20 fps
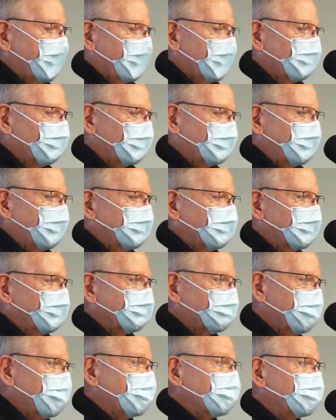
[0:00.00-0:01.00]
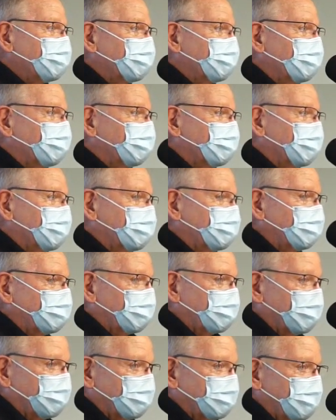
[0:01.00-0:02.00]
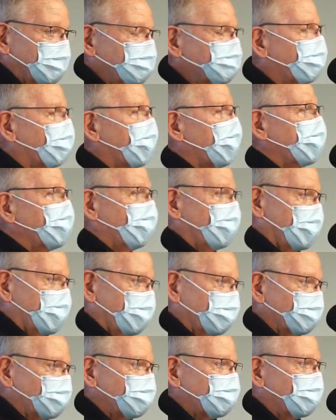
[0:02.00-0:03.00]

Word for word: And what that does basically, it, it uh, does brain waves.